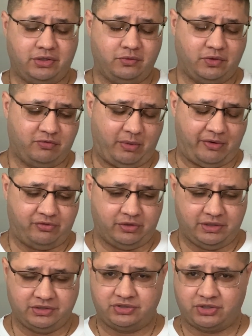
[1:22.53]
One of my
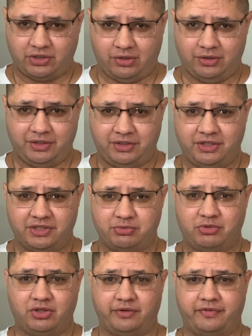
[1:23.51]
friends calling to get some
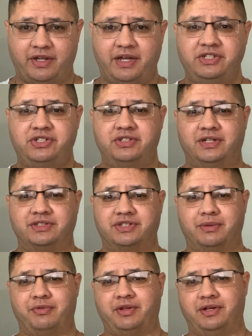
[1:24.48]
clarification on something.